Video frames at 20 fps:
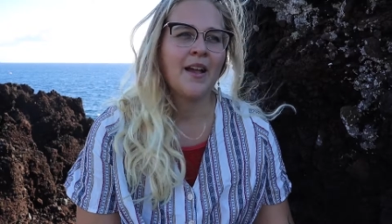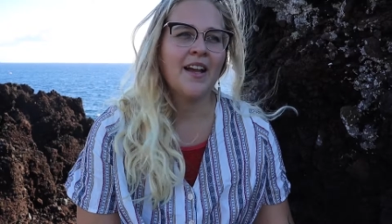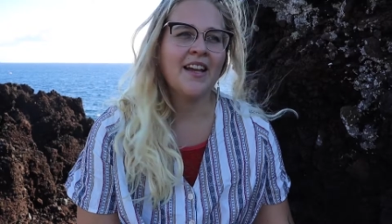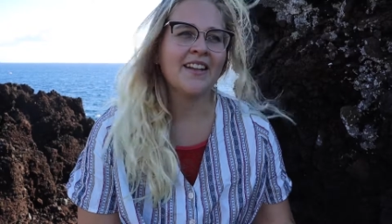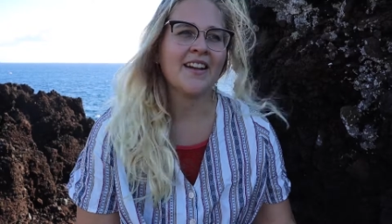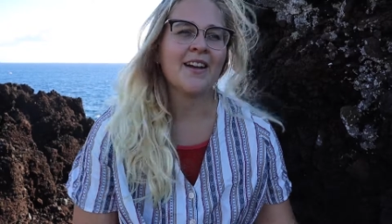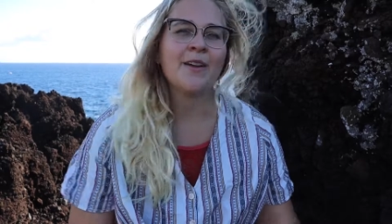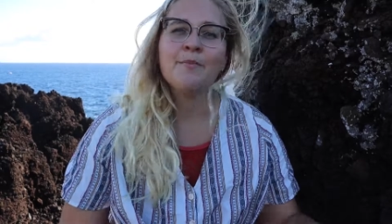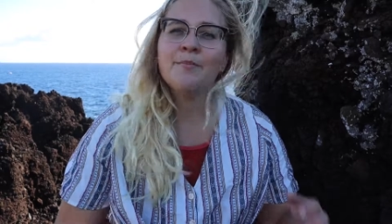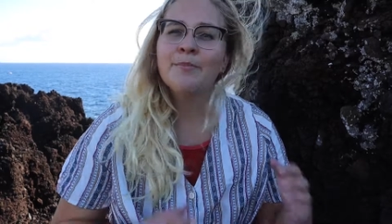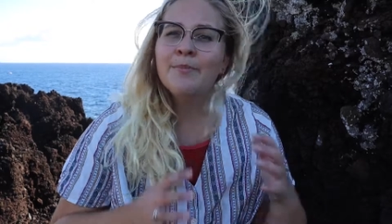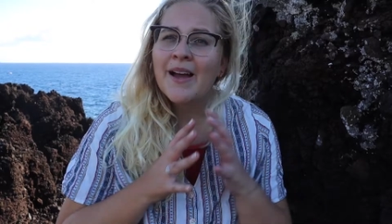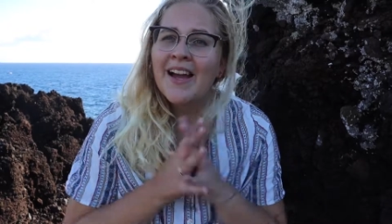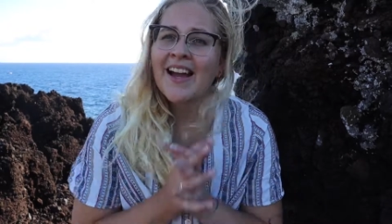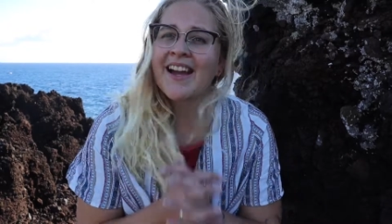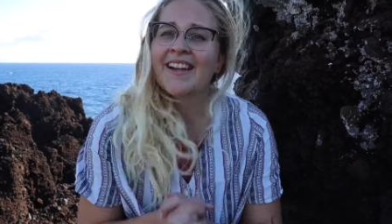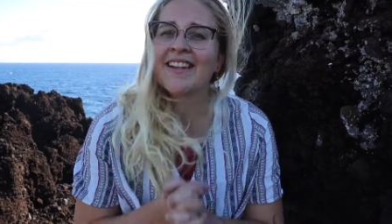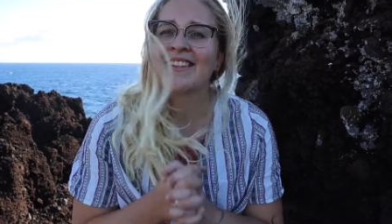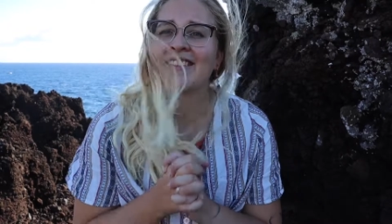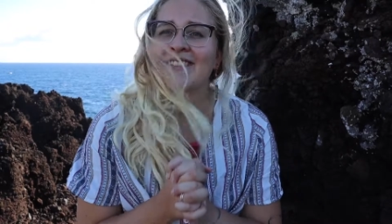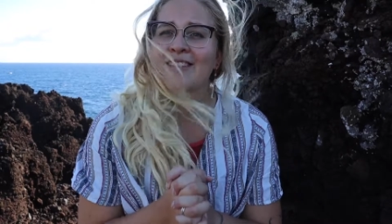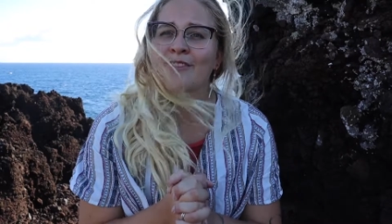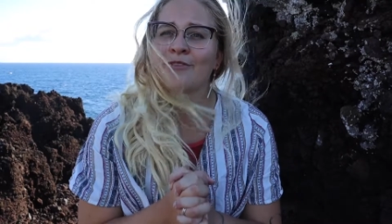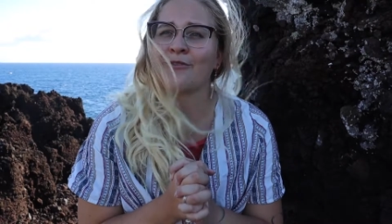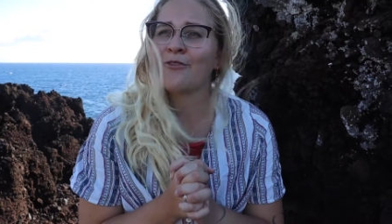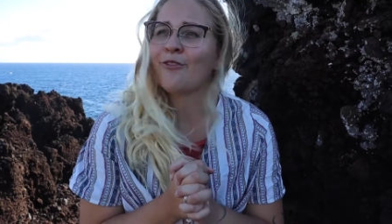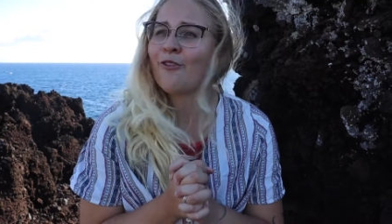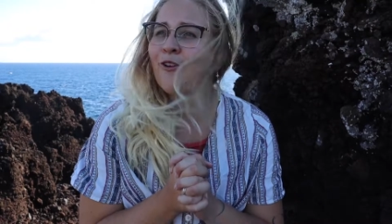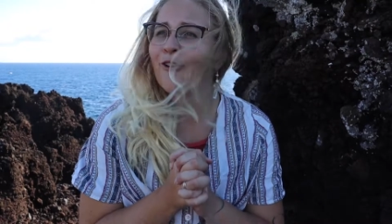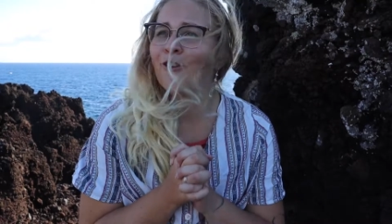and I begged
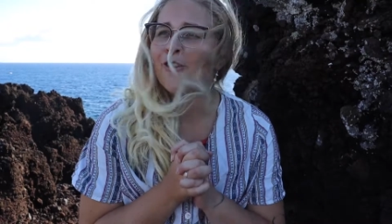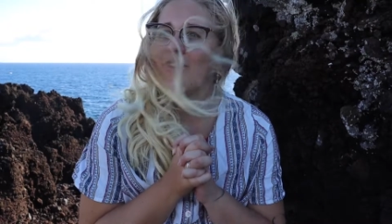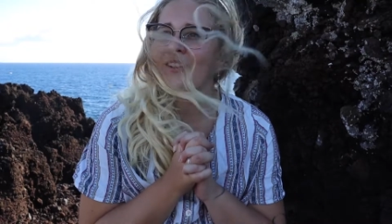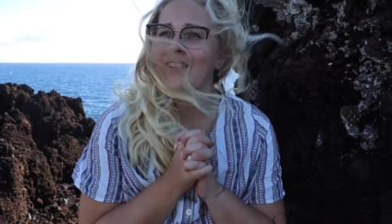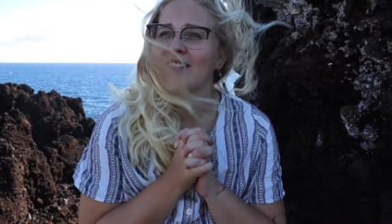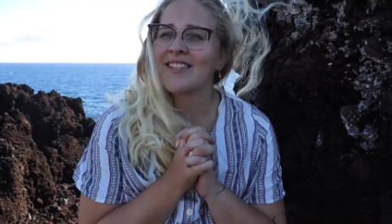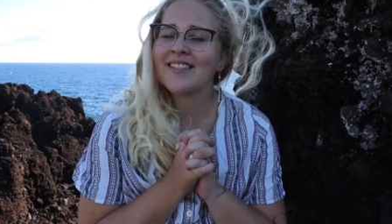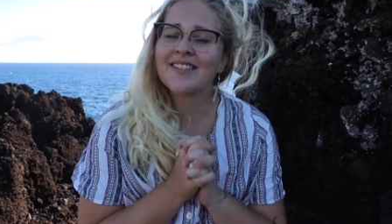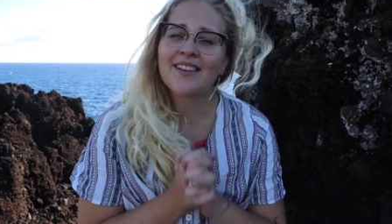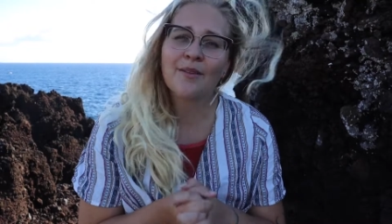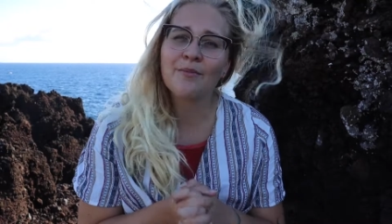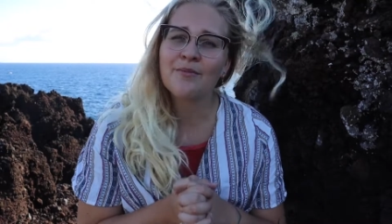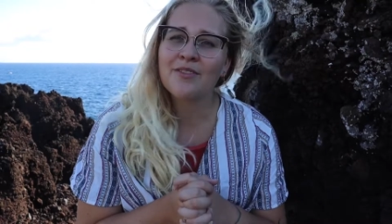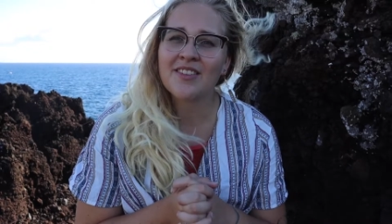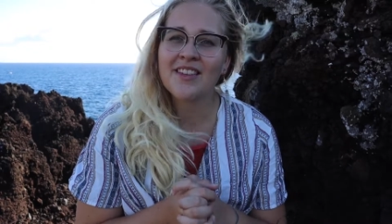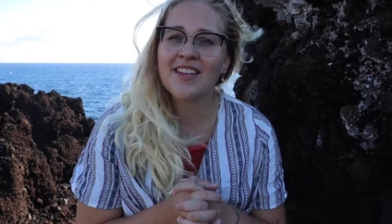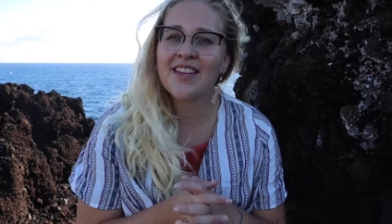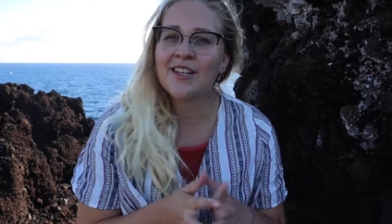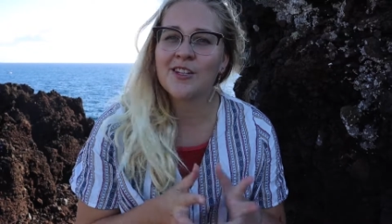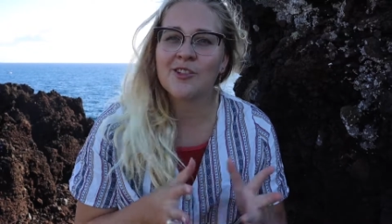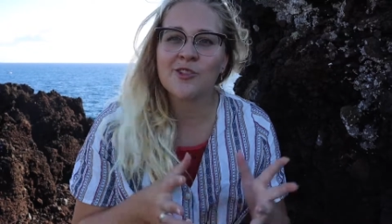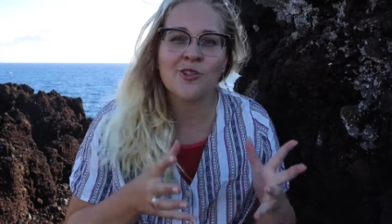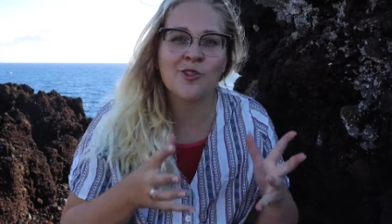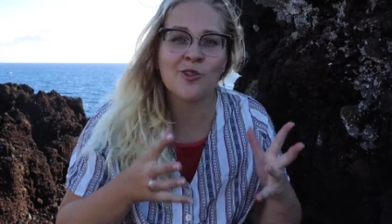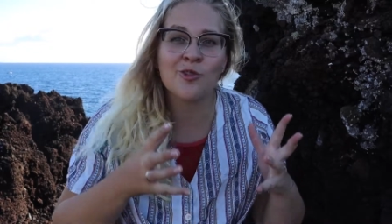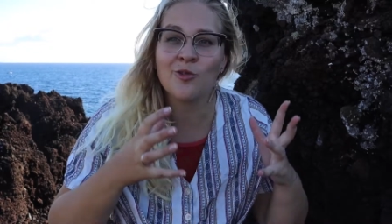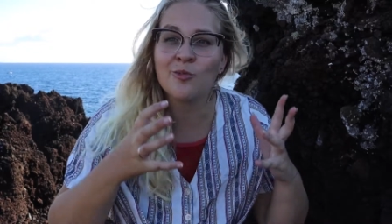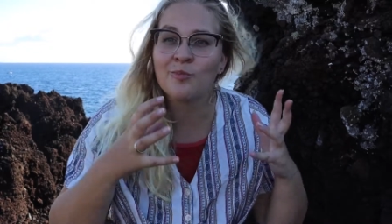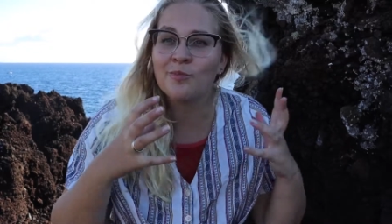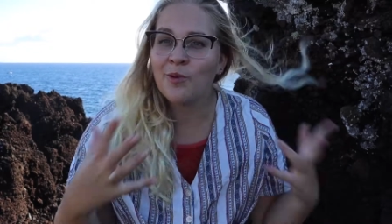for something
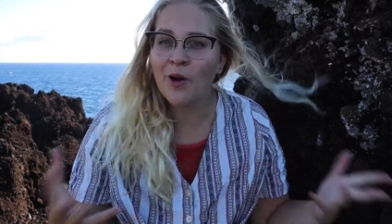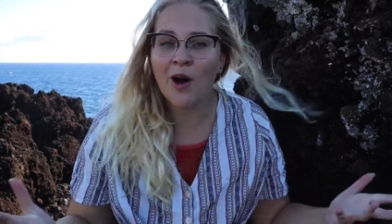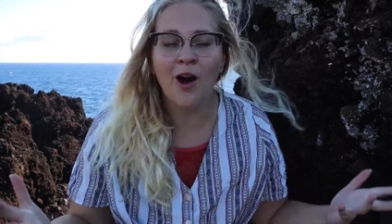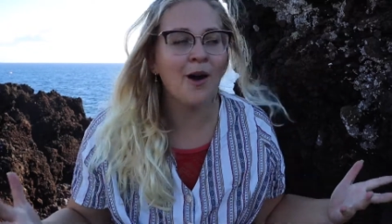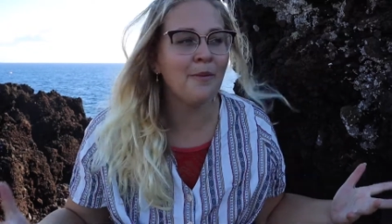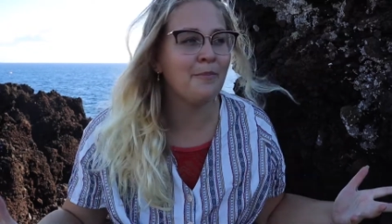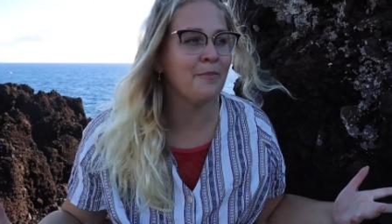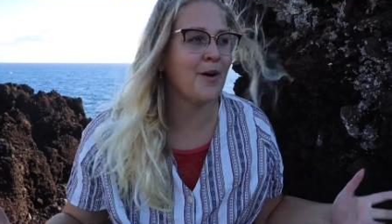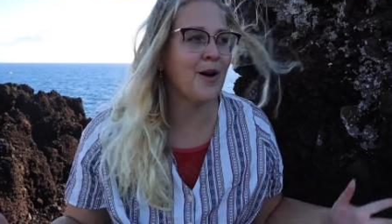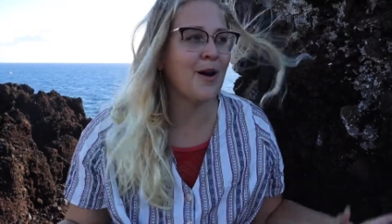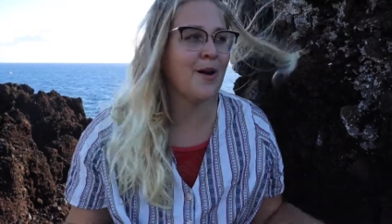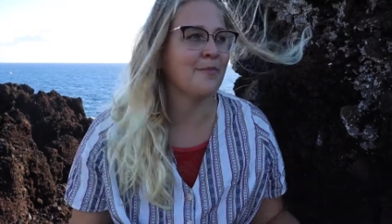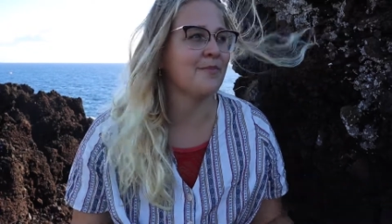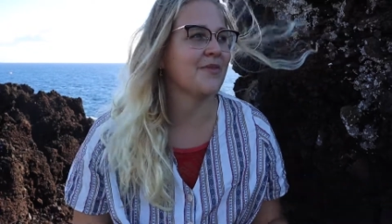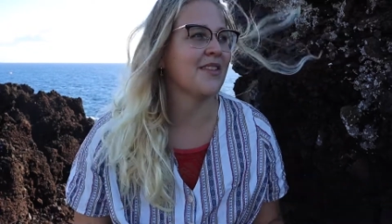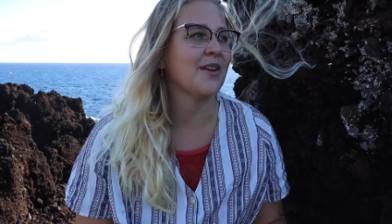to pop up